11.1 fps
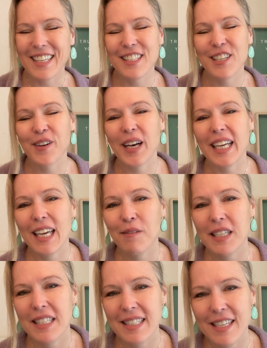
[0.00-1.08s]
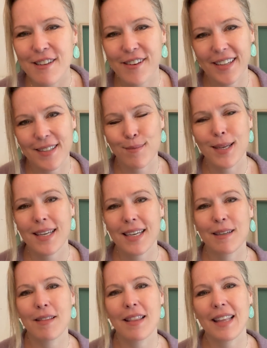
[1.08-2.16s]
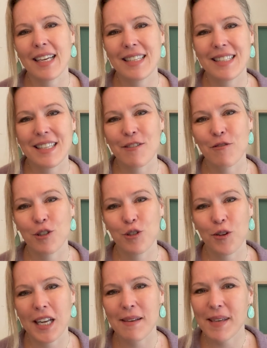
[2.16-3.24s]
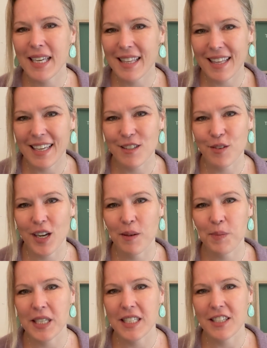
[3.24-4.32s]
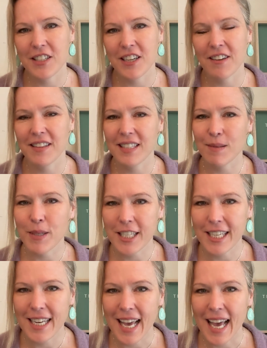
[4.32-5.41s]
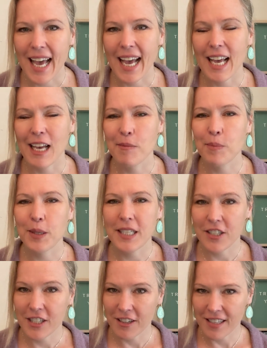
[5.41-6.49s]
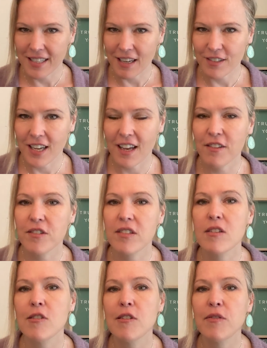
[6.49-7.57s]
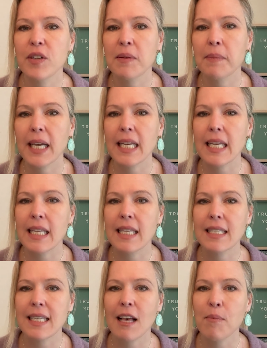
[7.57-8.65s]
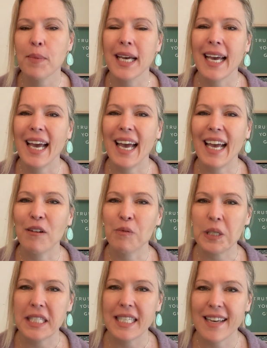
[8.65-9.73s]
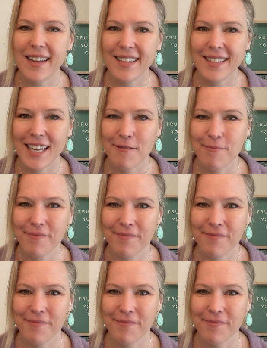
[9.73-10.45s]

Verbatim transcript: So I can't wait to see you next week. And thanks for joining me. Thanks for helping to share in this mission. And please share this out to others who you feel might need this help. And we'll see you next time.